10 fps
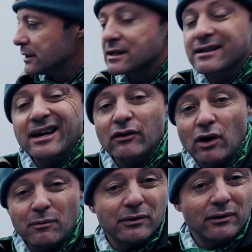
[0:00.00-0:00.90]
Synthetic
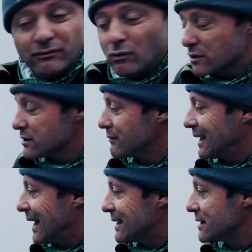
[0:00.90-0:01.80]
rope, of course,
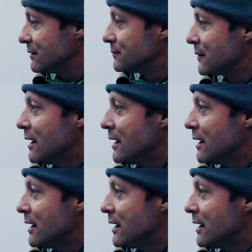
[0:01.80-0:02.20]
lighter.